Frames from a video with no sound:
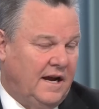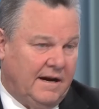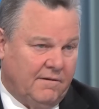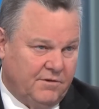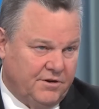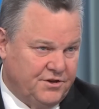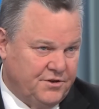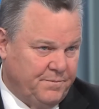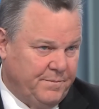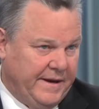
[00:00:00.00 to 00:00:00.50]
I
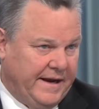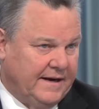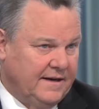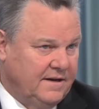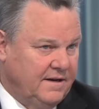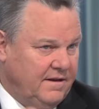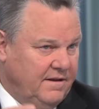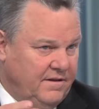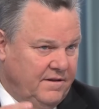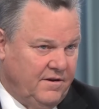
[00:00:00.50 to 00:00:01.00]

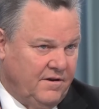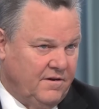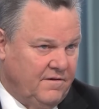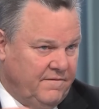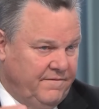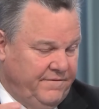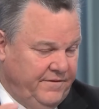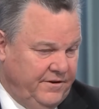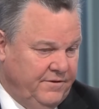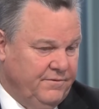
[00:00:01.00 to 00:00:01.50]
respect
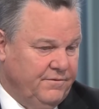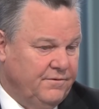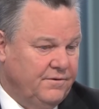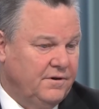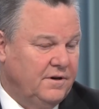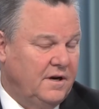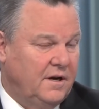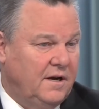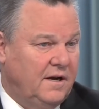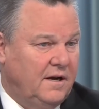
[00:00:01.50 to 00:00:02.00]
their view.
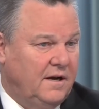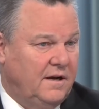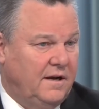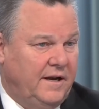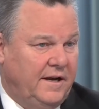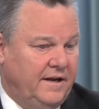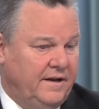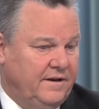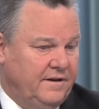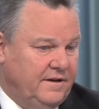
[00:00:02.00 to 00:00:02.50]
Uh,
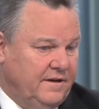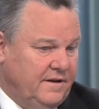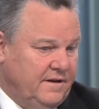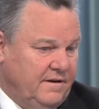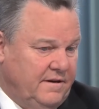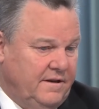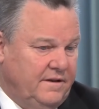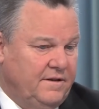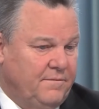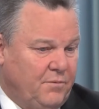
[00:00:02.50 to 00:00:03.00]
and,
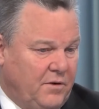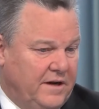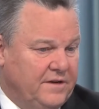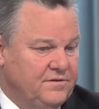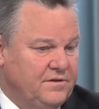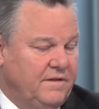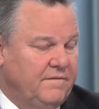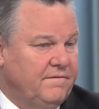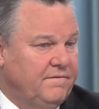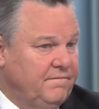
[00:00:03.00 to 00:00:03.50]
uh, and the
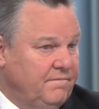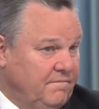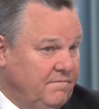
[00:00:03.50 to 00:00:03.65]
president